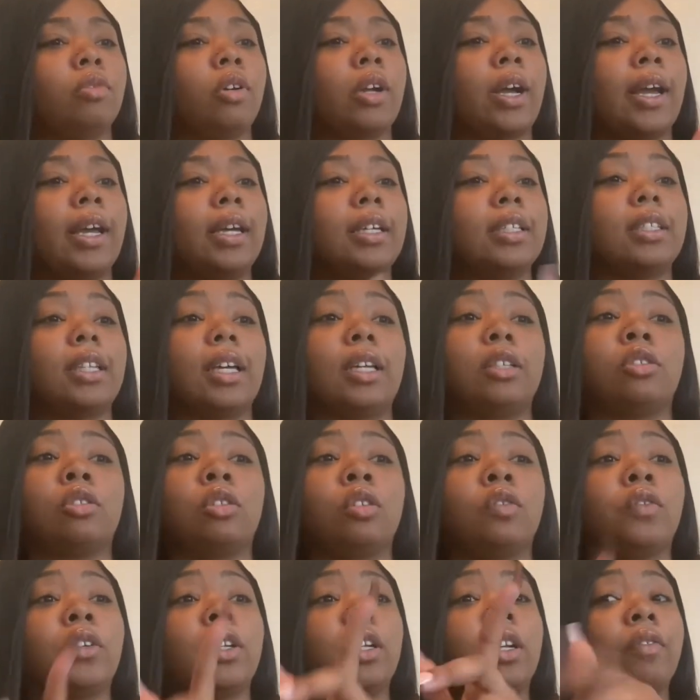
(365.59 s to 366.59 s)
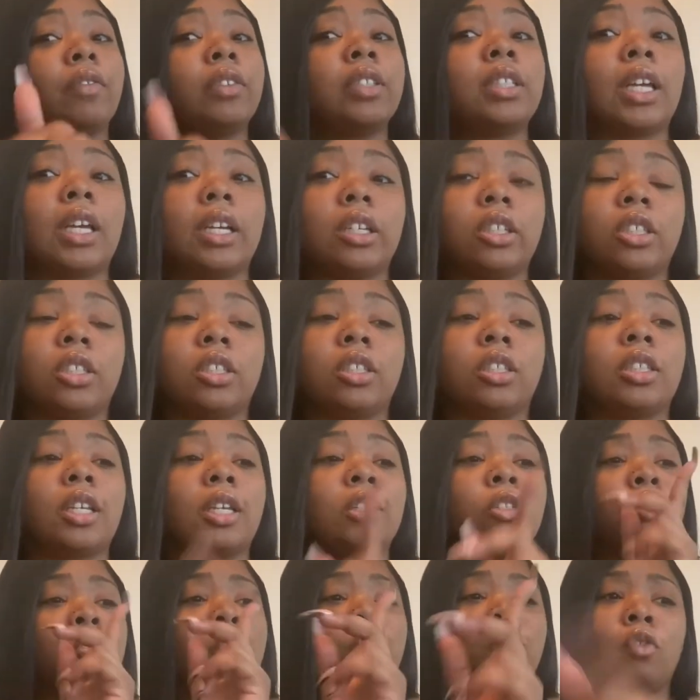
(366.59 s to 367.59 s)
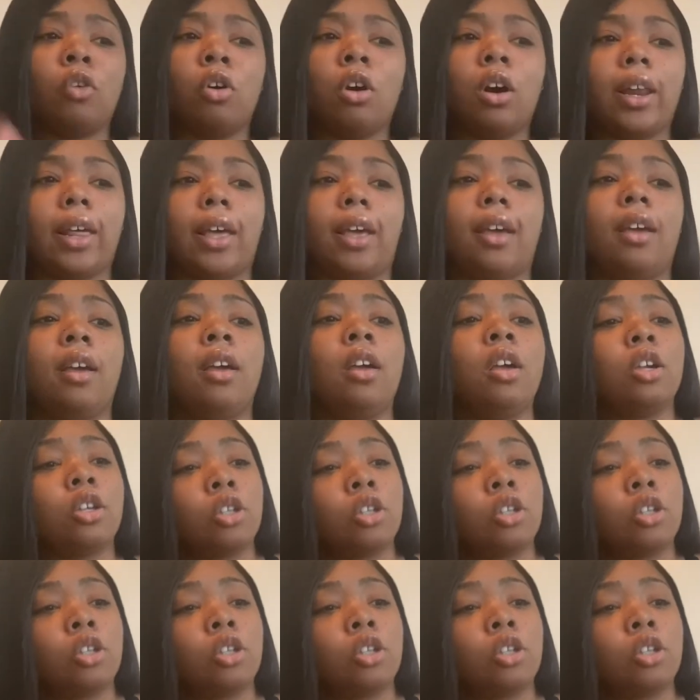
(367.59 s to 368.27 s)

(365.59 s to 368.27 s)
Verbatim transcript: Okay, stay tuned for the invitation. Stay tuned for all that.